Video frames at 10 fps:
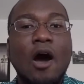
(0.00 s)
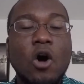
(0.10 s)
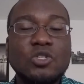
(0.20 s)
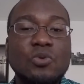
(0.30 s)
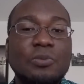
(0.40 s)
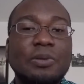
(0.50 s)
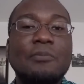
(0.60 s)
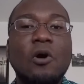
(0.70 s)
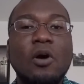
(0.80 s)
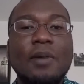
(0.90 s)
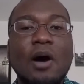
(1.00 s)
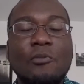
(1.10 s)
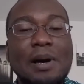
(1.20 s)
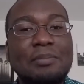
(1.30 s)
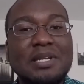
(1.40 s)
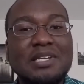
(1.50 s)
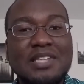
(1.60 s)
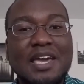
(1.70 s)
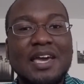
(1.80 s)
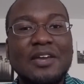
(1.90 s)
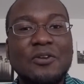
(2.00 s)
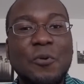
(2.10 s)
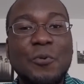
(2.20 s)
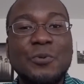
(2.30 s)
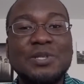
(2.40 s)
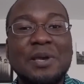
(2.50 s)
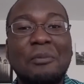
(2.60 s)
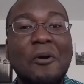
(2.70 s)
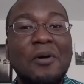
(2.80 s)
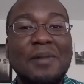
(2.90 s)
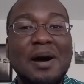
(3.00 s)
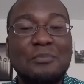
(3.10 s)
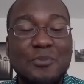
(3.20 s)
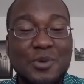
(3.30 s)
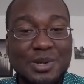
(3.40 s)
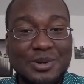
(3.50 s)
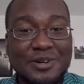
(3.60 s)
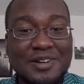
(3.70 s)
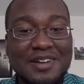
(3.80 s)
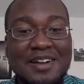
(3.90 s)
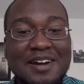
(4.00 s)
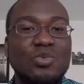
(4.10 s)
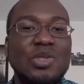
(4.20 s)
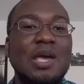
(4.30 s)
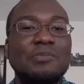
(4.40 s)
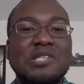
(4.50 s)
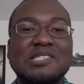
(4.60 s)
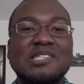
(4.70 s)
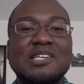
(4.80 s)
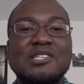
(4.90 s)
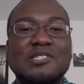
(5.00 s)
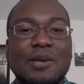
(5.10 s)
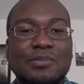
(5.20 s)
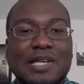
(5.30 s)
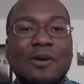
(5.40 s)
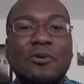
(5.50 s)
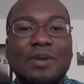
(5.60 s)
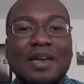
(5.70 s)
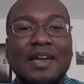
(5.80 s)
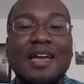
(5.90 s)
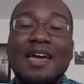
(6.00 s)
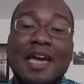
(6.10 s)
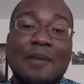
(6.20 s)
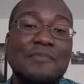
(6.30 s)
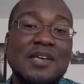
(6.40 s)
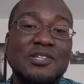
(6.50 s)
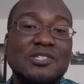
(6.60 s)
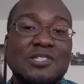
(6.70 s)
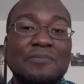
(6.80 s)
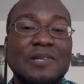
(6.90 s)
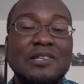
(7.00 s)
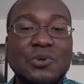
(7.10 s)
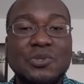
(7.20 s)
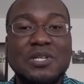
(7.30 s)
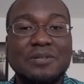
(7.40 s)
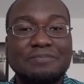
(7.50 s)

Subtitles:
I also would play Pokemon with my buddy Dan, who is a Pokemon breeder, with him testing his teams out on me and me just simply losing.